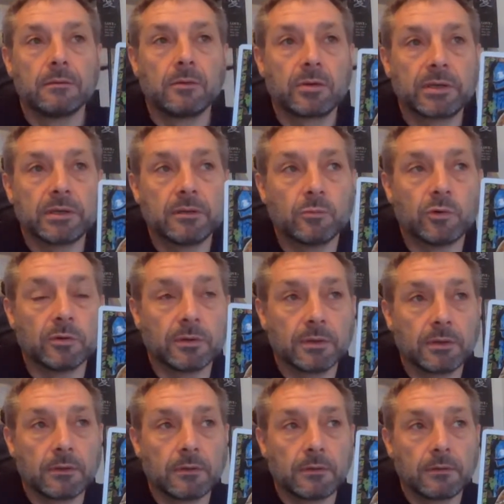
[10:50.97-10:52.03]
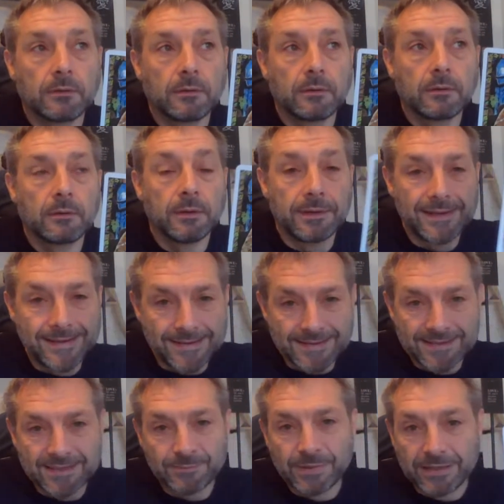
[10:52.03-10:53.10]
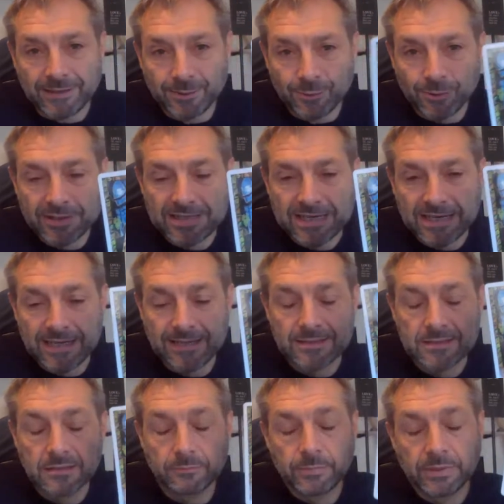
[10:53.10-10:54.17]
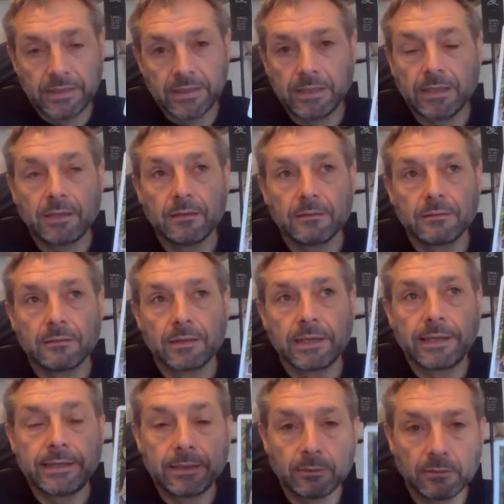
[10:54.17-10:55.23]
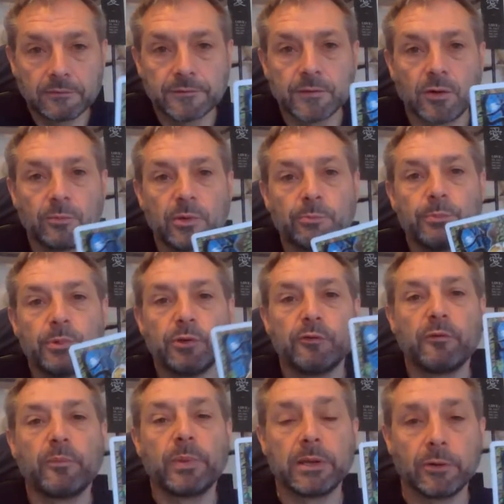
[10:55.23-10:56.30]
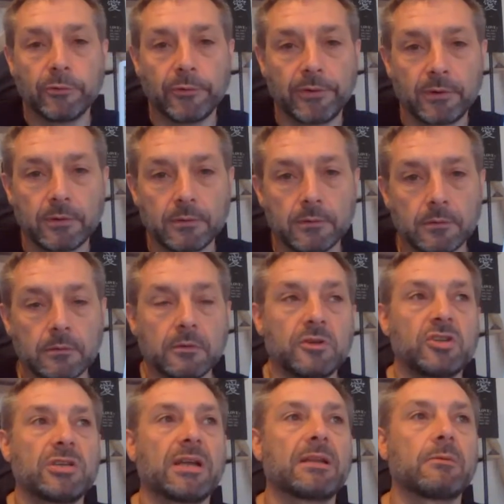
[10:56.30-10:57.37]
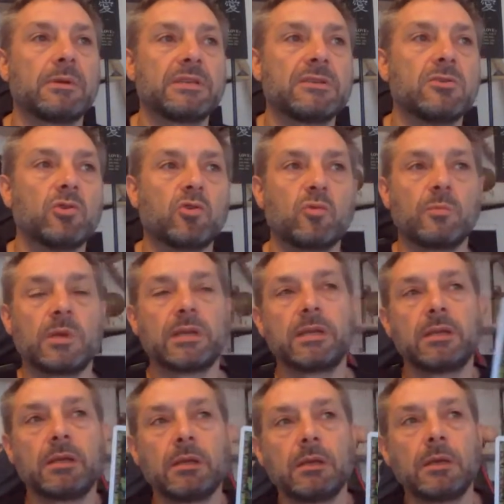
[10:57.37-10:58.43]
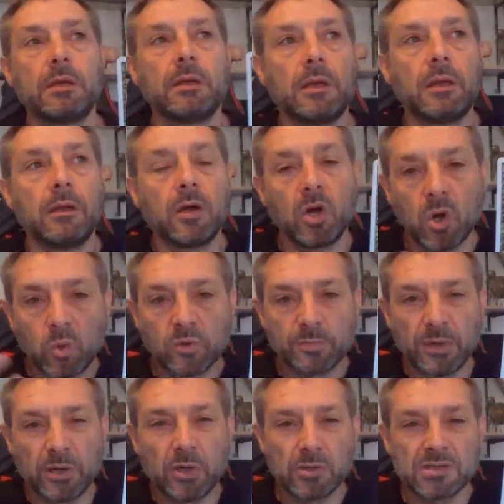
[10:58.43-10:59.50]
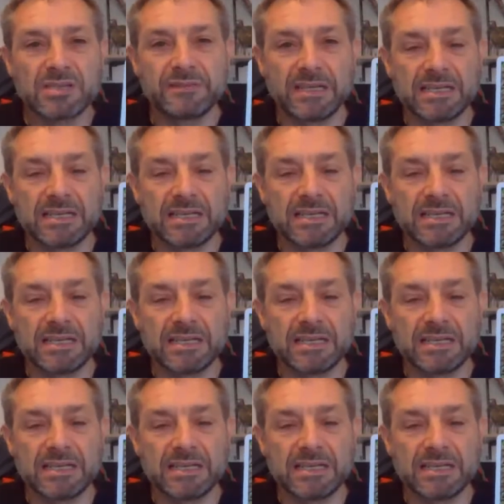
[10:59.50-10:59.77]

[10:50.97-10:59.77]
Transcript: looking at what needs to be looked at to be healed from and moved beyond. Because shadow is normally old parts of